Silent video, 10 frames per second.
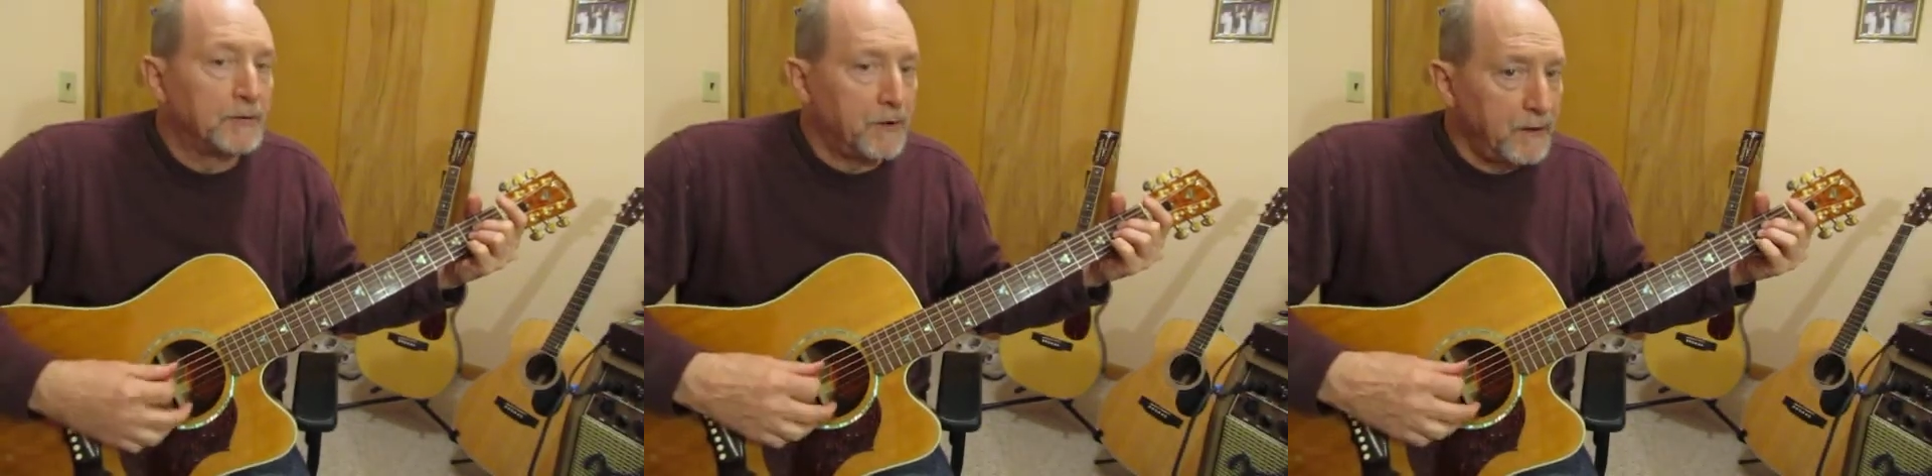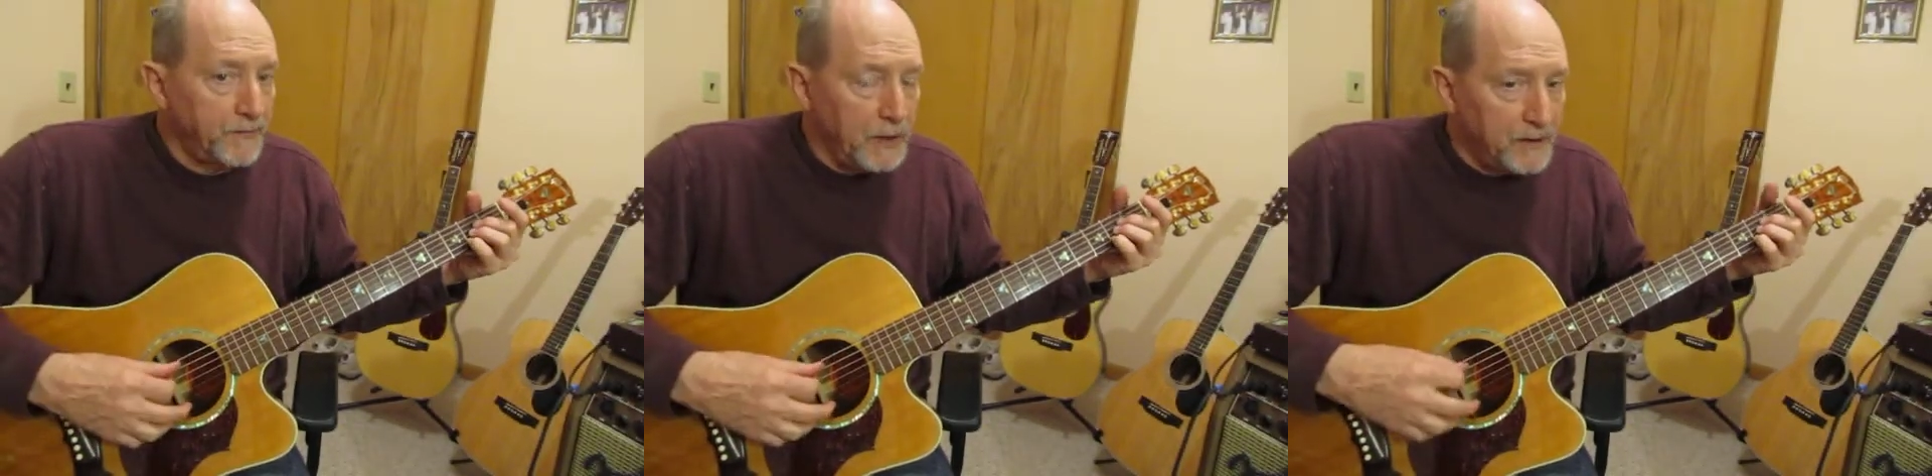
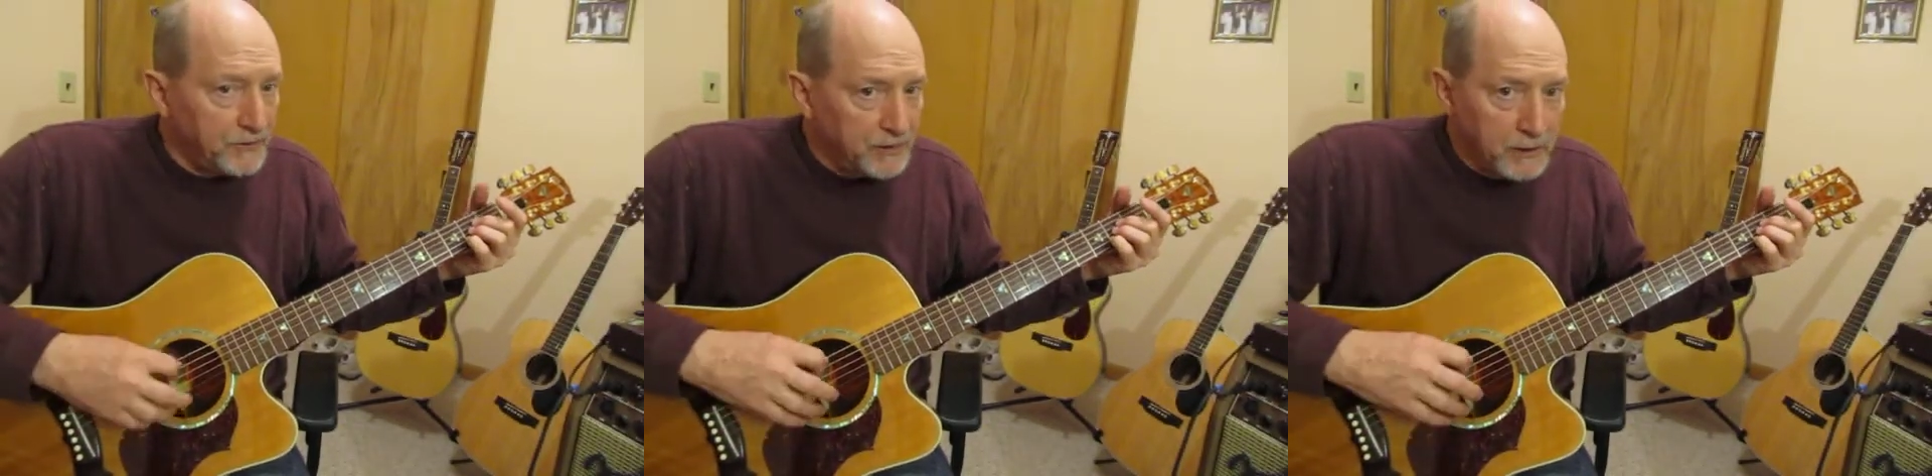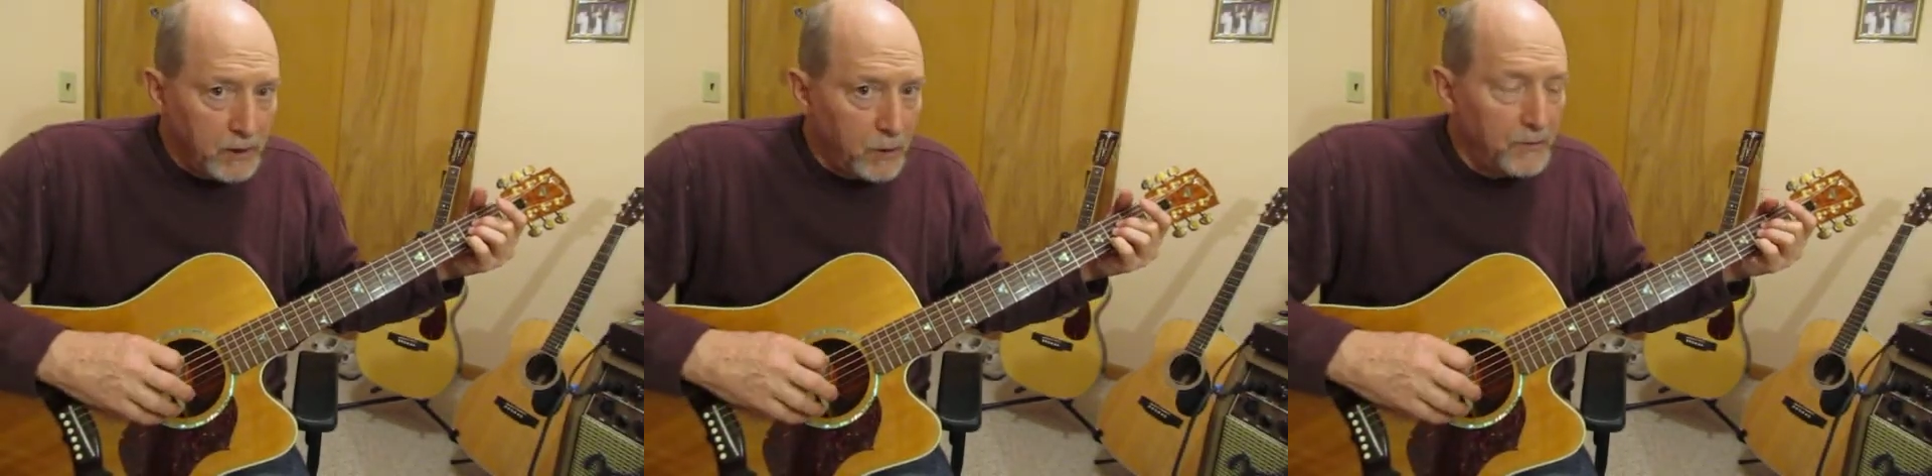Start very
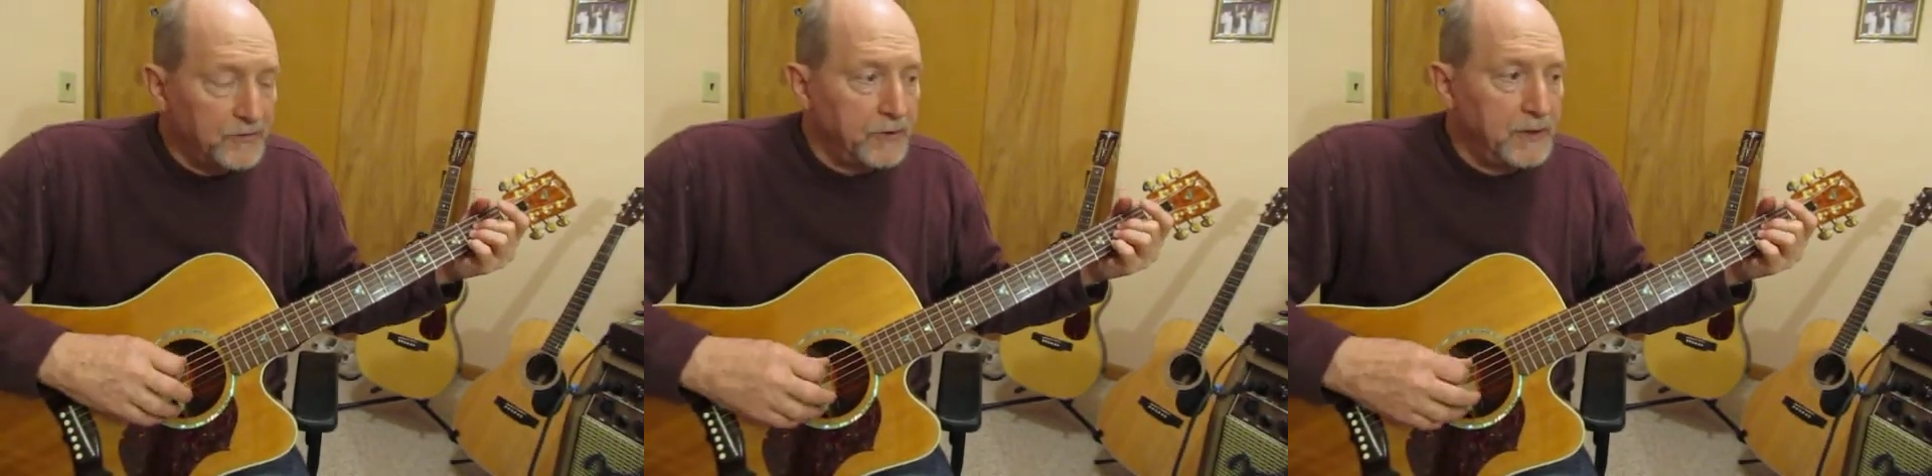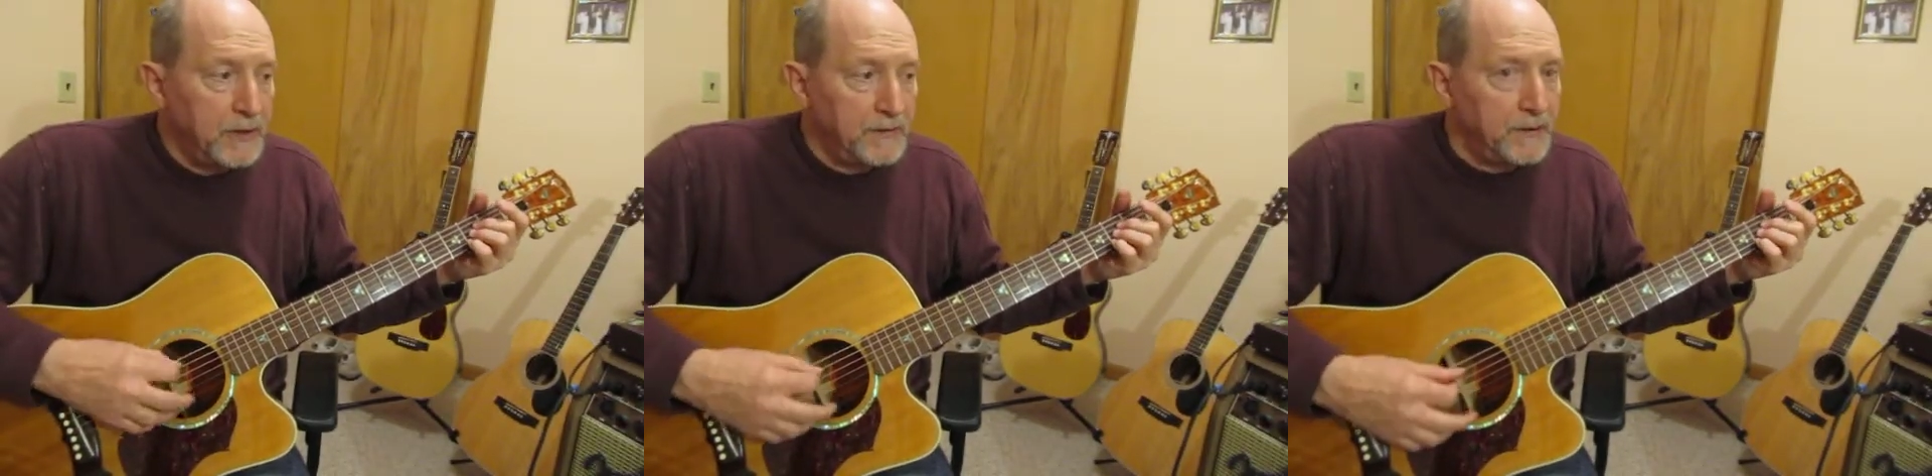slow so
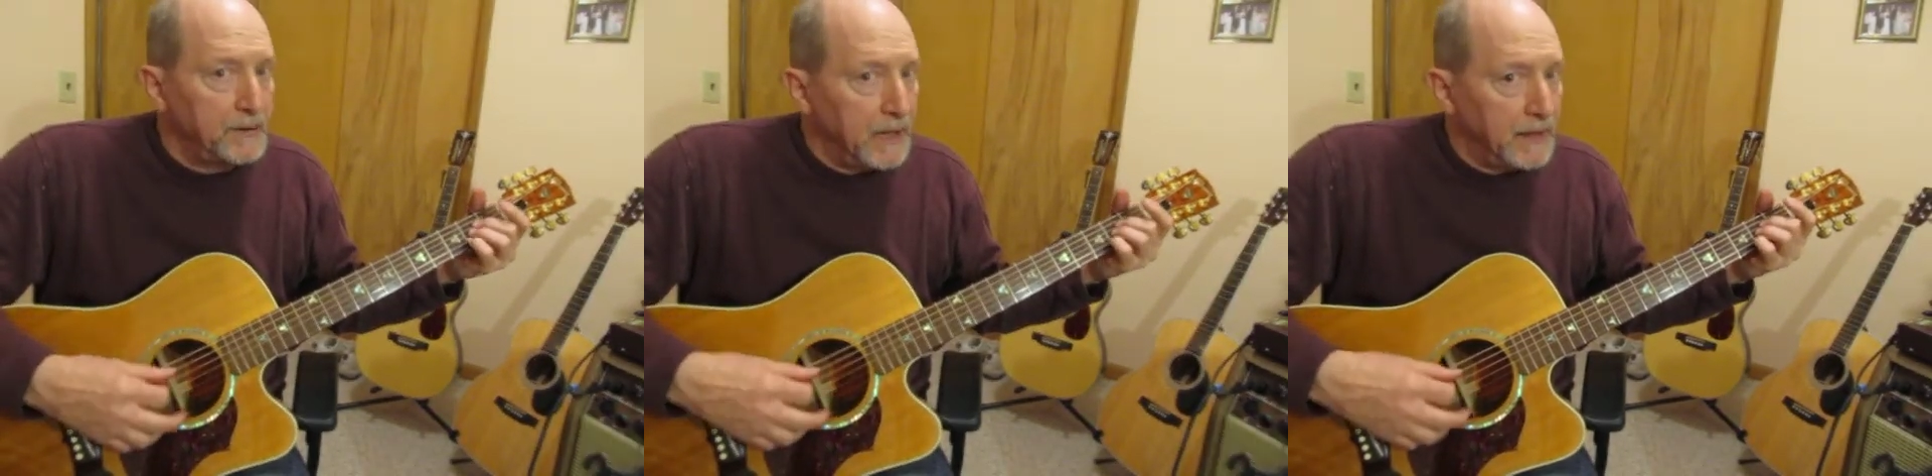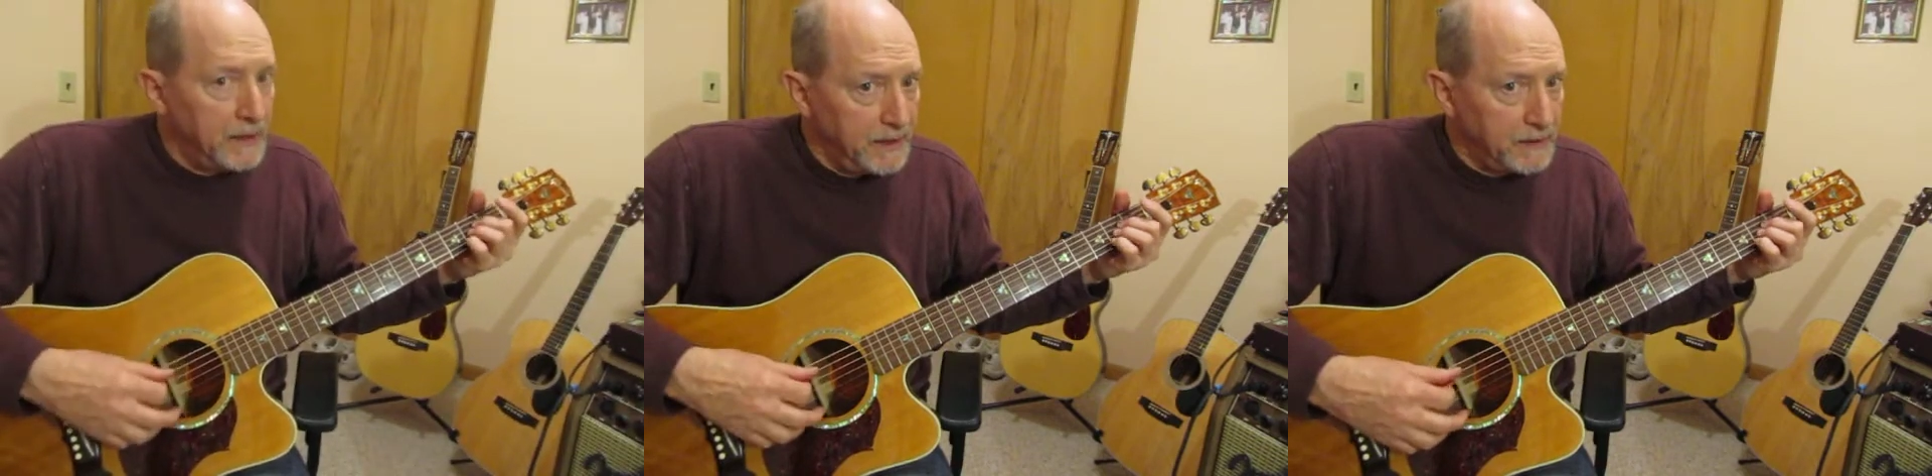you get the
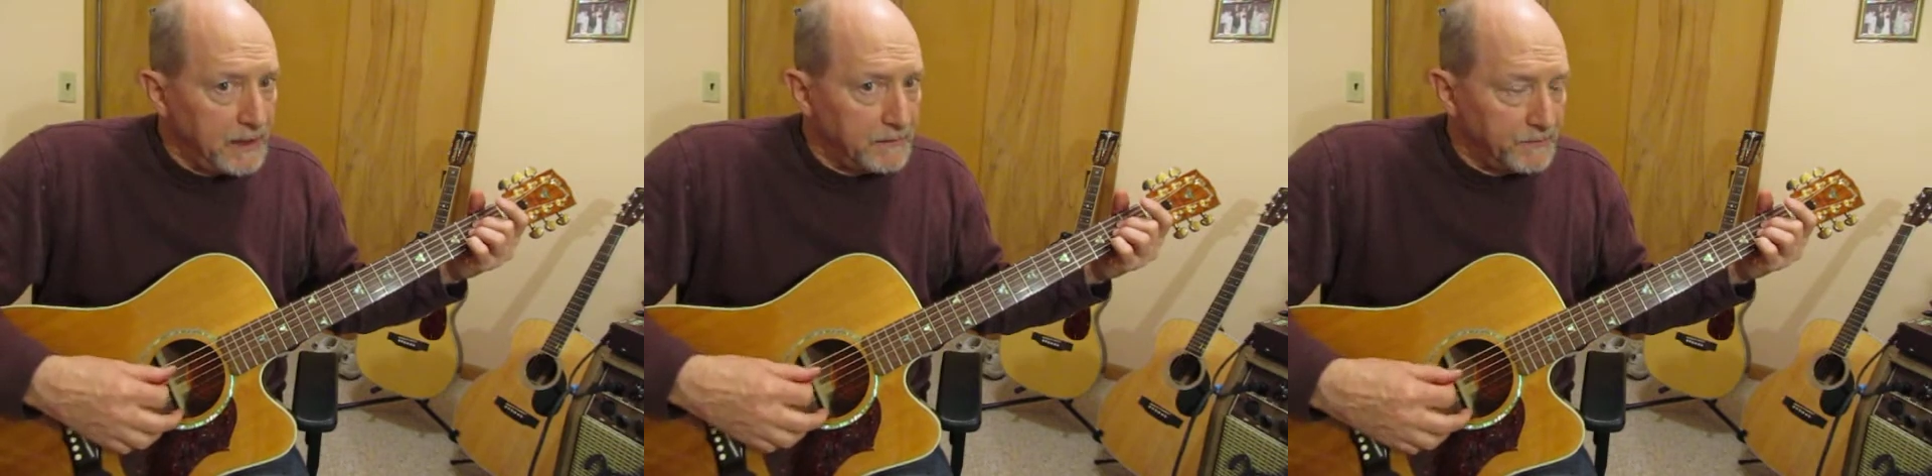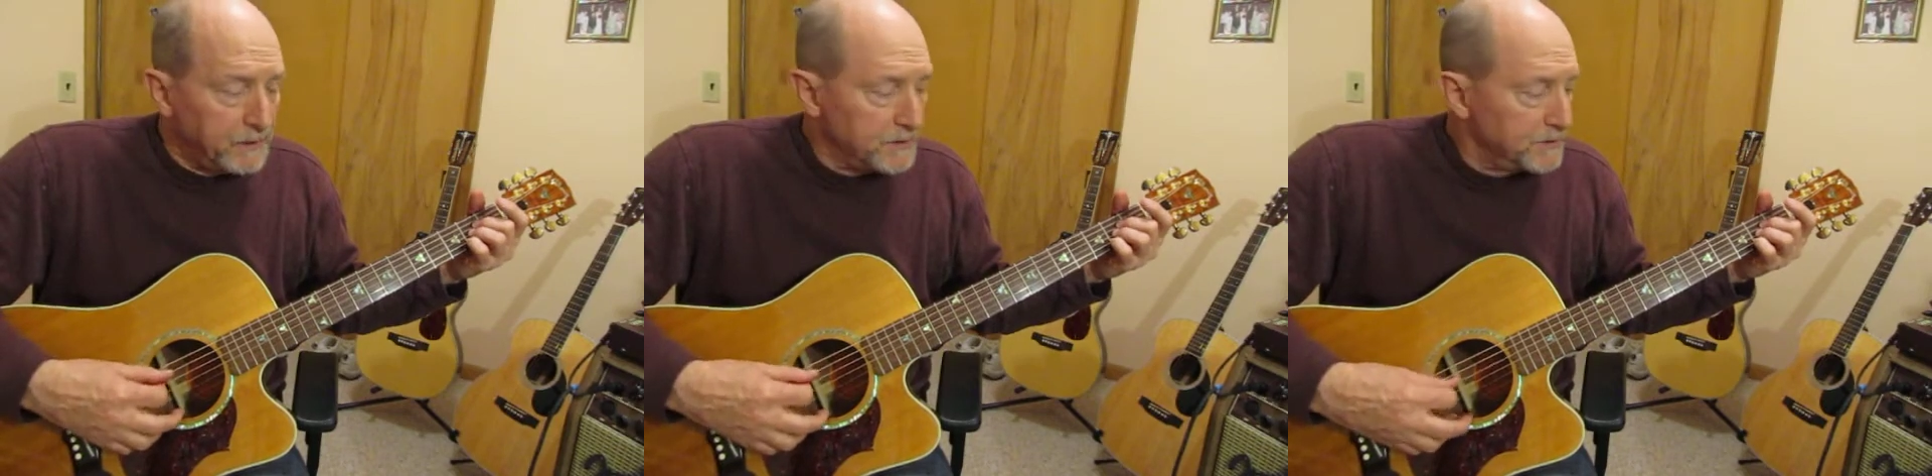technique down
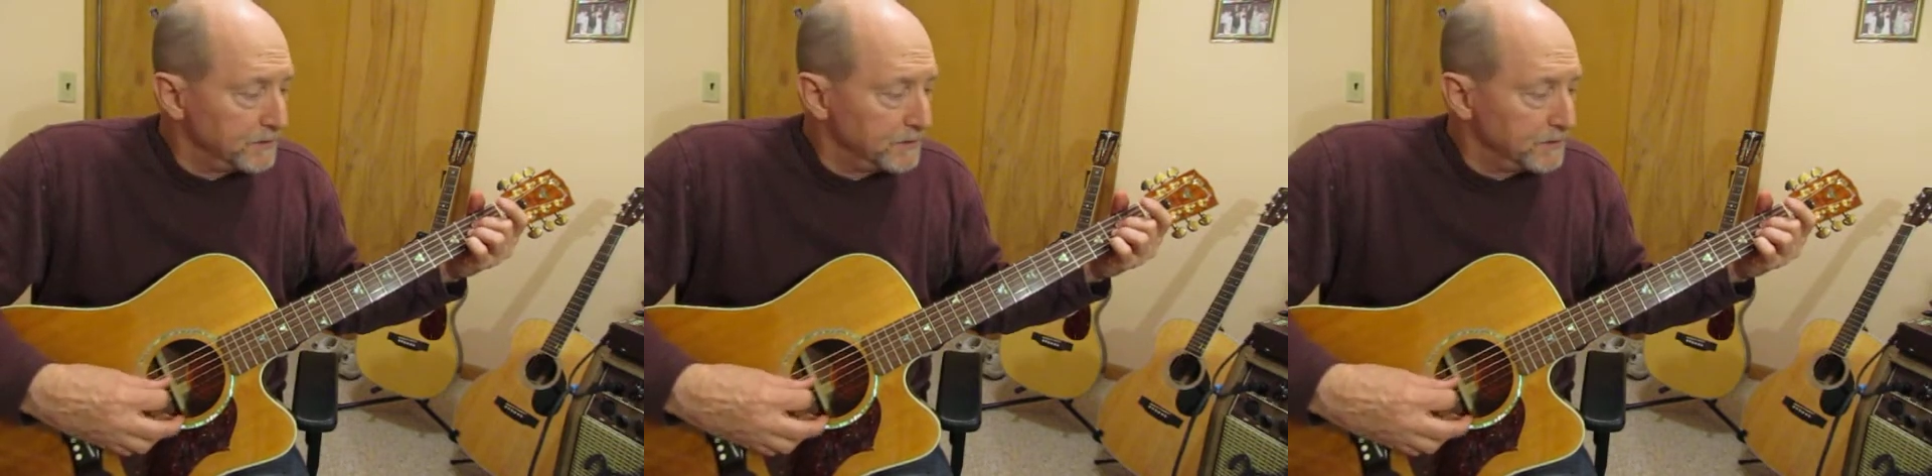first.